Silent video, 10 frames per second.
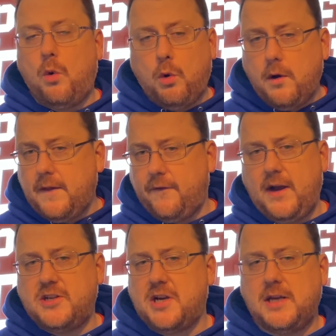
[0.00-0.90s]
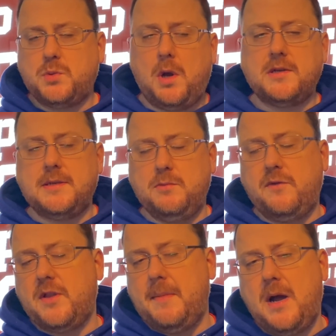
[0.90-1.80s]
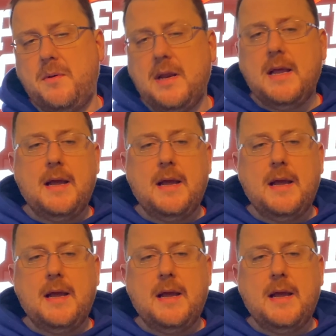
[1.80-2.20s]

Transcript: or the franchise wants to move them out.